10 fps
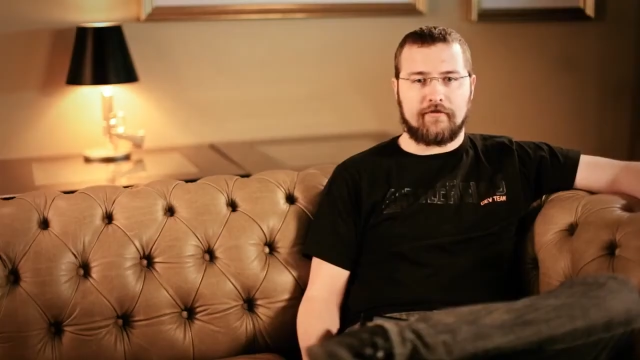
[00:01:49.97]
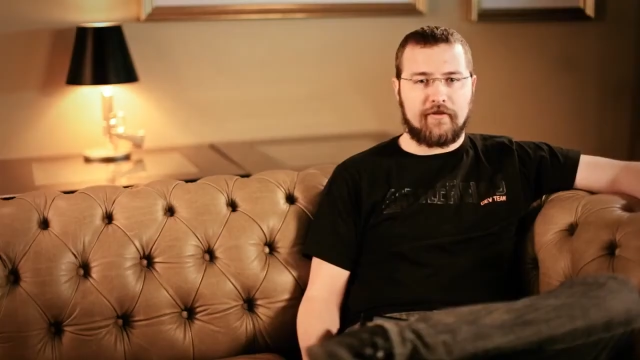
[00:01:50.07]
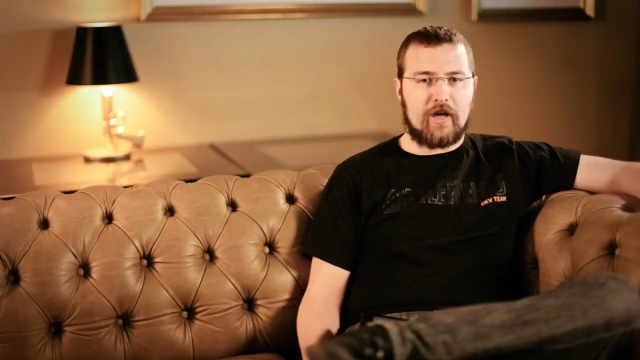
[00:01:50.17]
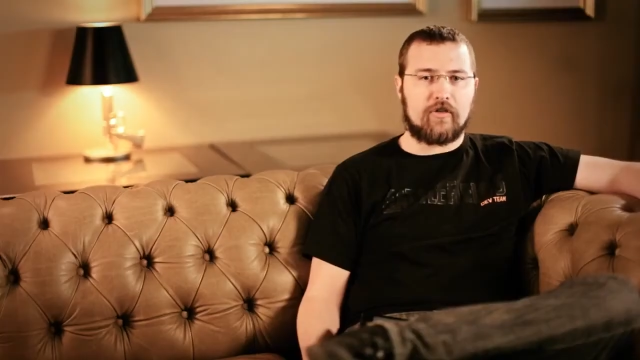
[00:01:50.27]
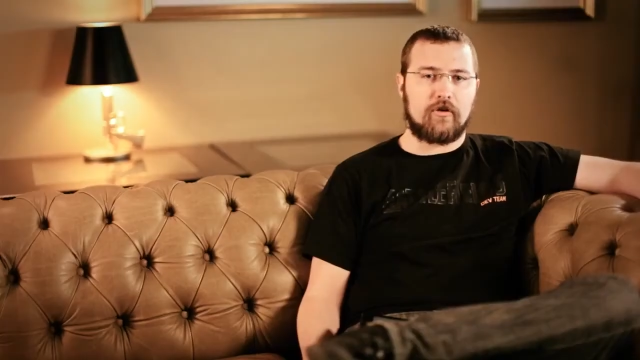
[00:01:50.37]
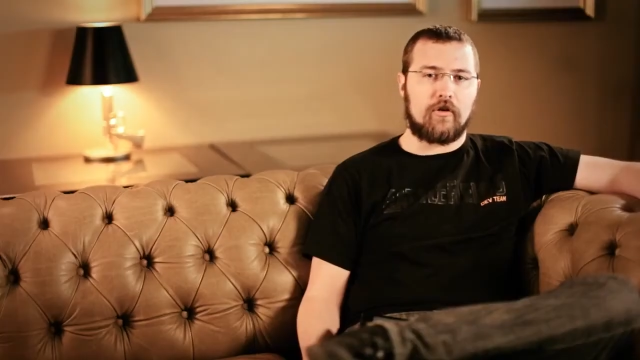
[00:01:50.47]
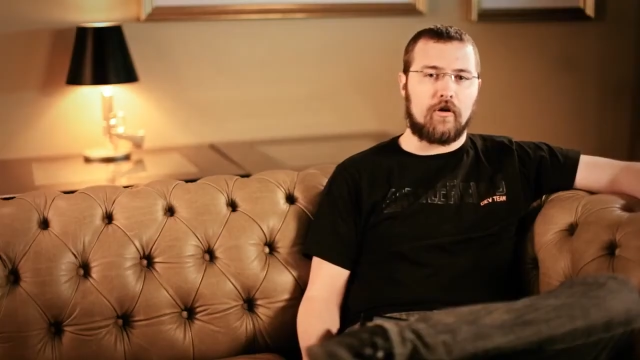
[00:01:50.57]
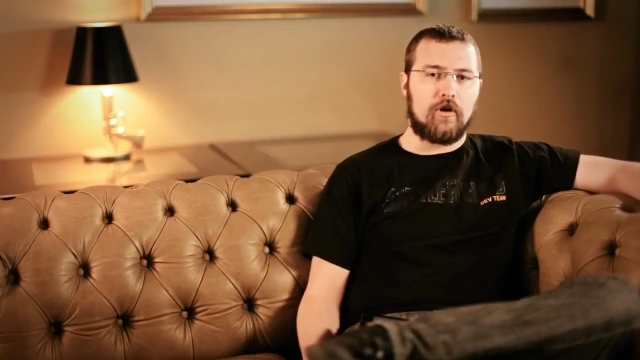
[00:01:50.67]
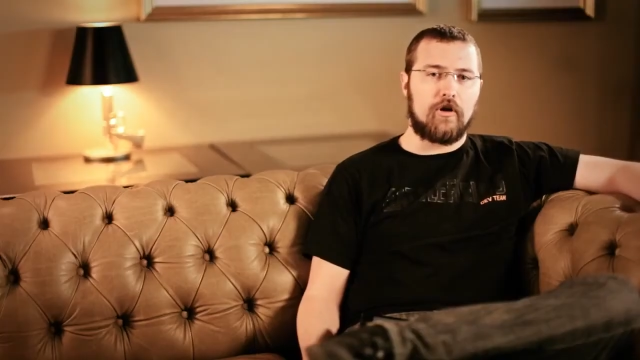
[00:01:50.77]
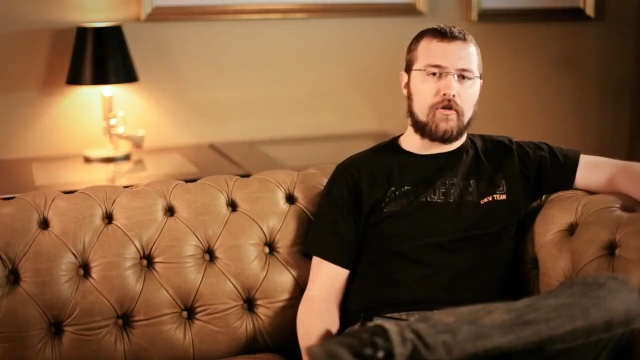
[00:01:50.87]
faster
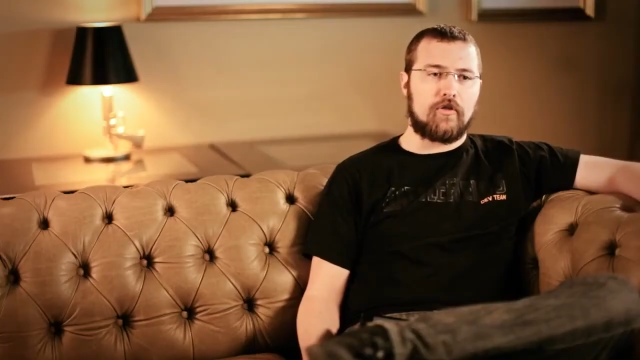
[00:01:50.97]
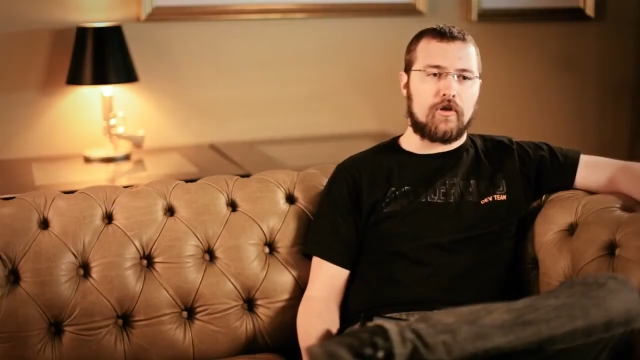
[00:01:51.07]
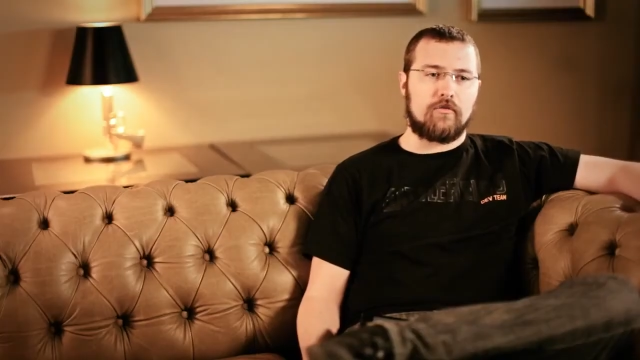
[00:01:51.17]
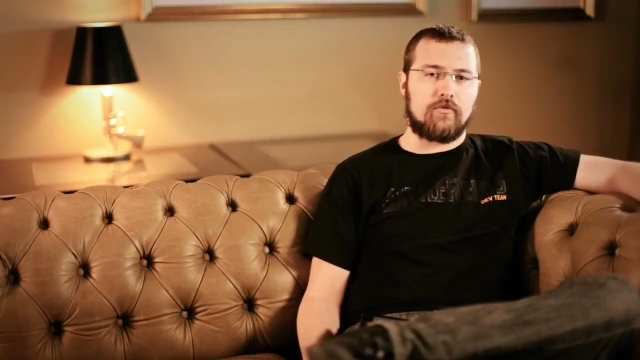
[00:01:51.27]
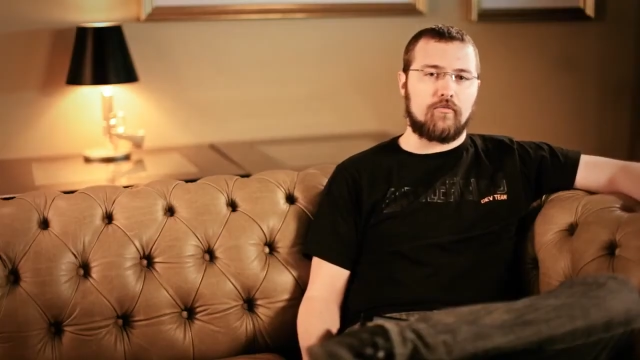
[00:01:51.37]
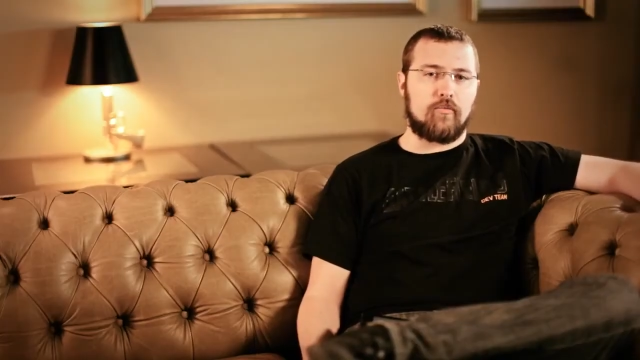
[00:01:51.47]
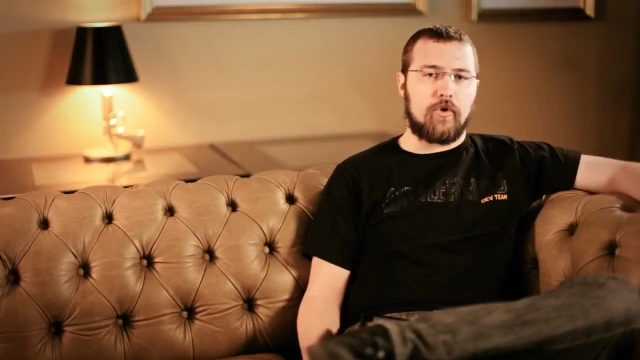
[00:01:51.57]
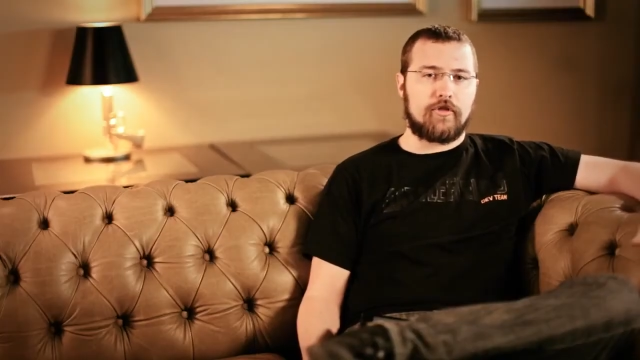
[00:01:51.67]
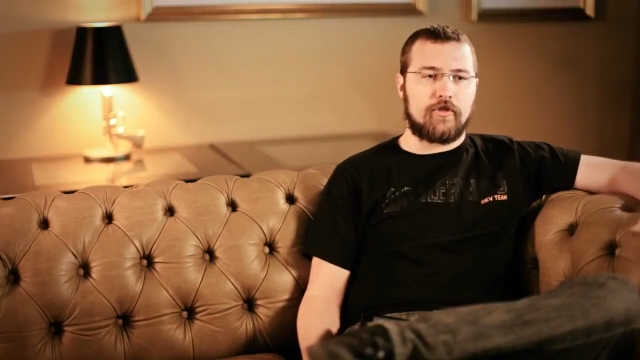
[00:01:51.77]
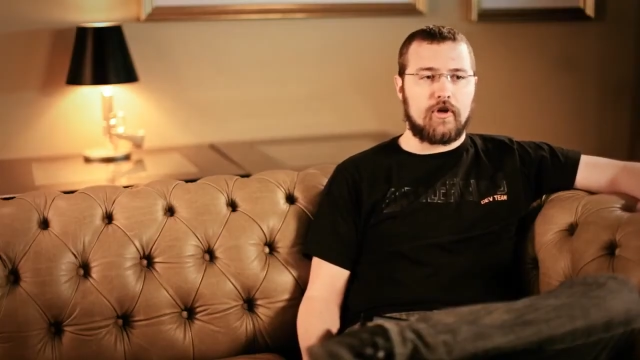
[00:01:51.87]
than you would
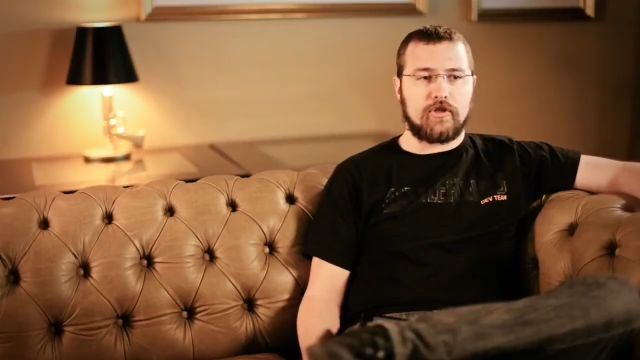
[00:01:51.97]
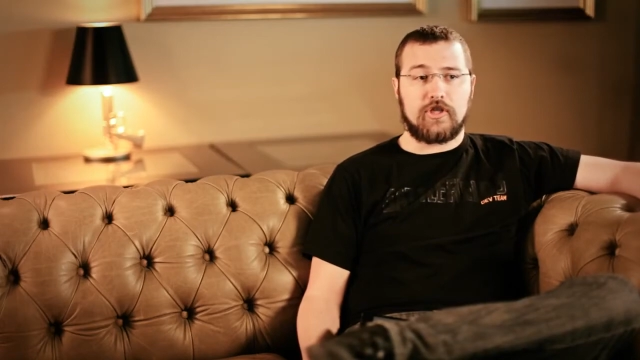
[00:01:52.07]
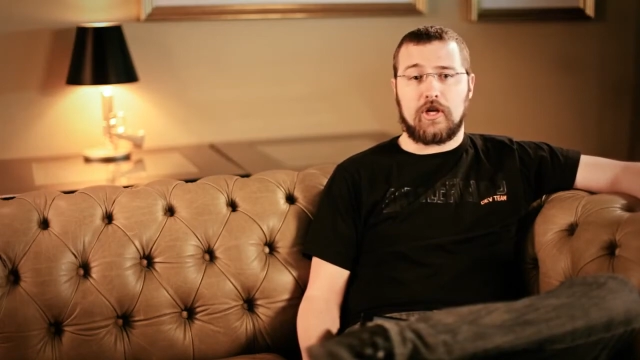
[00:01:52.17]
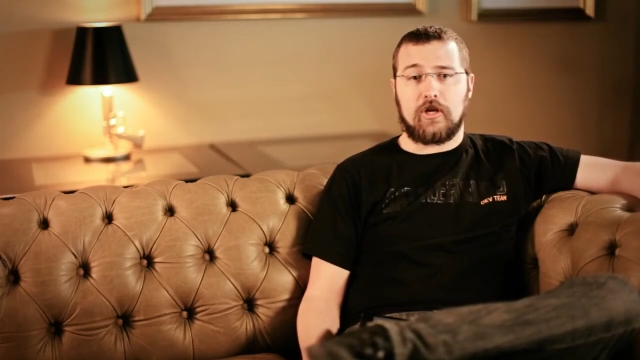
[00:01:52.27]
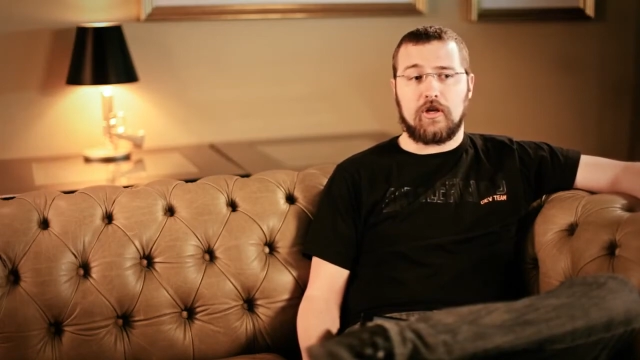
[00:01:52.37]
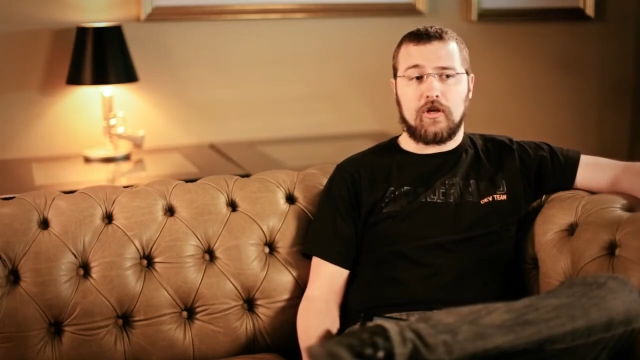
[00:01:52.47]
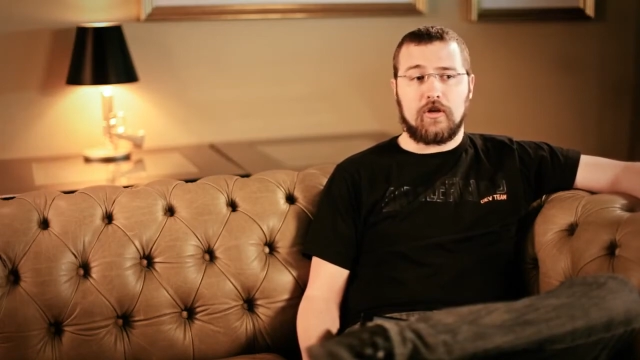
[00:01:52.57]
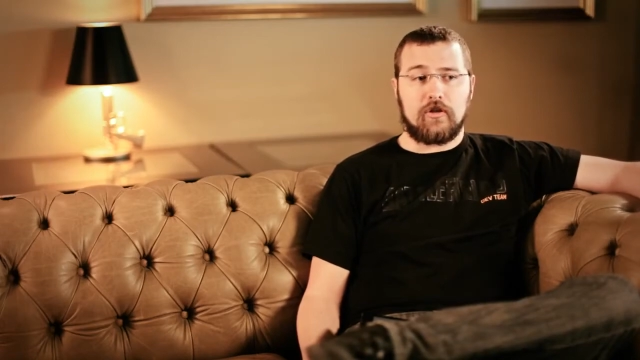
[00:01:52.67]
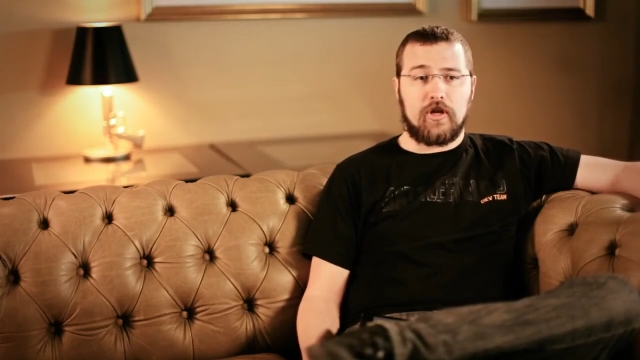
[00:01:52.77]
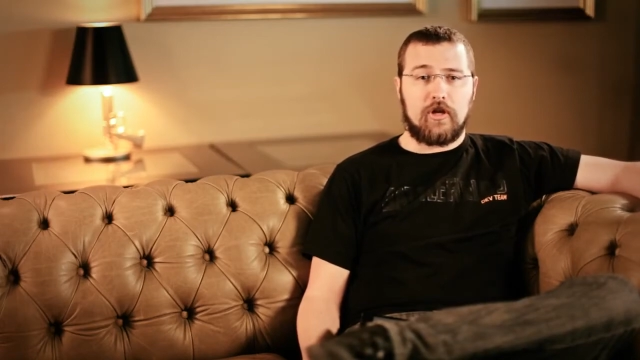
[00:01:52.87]
with, uh, say,
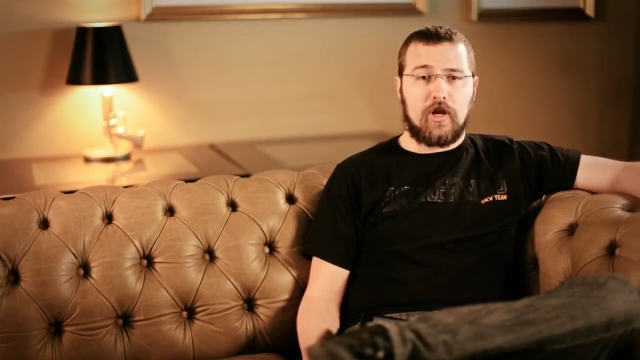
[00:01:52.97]
the